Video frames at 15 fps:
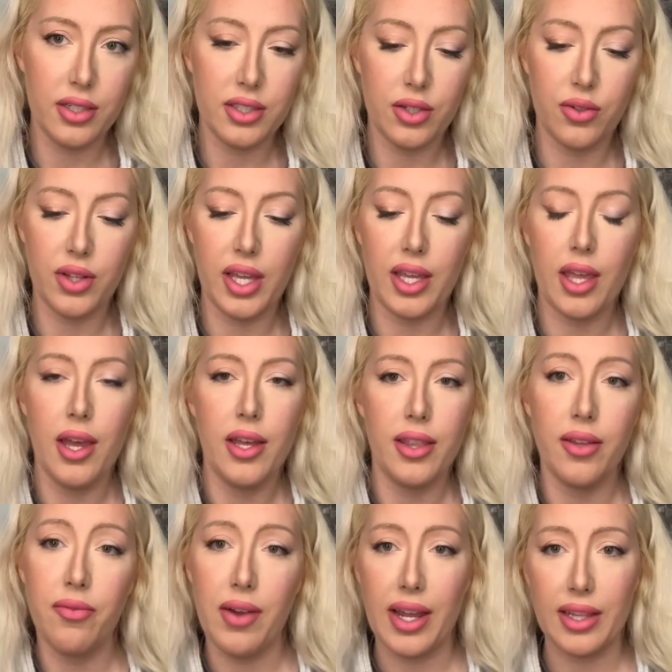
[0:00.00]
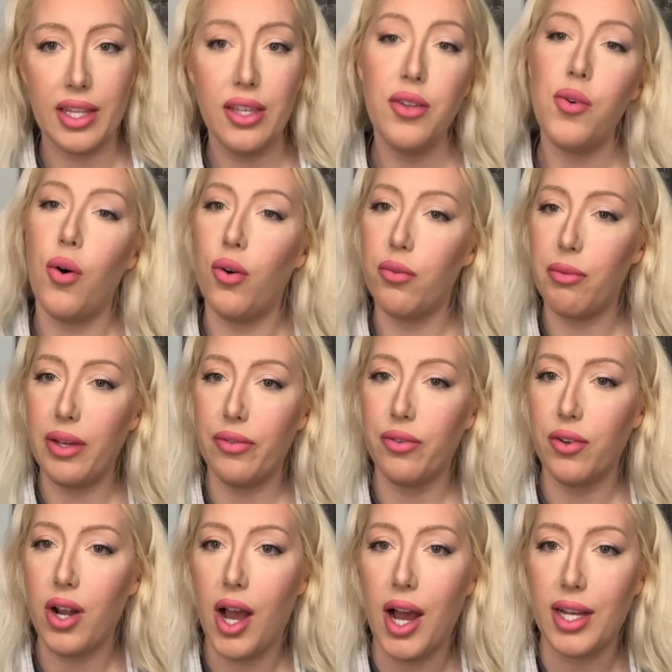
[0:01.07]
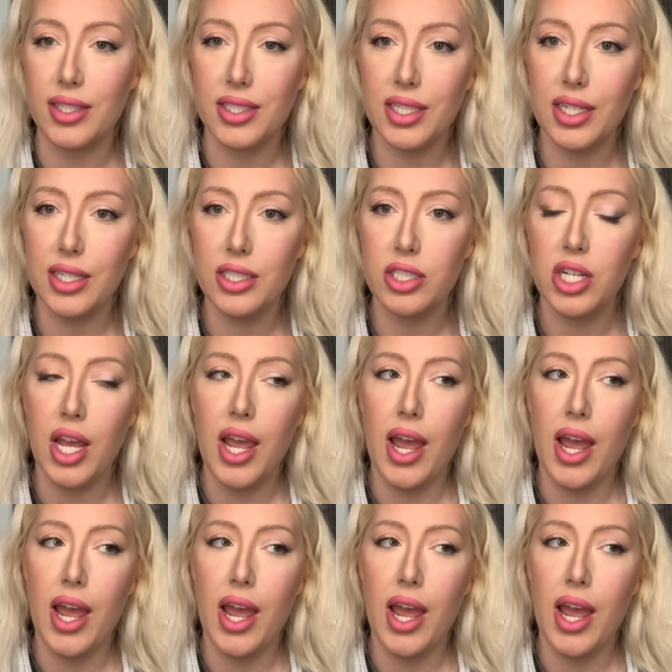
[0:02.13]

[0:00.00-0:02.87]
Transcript: So like the fact that you hold my food hostage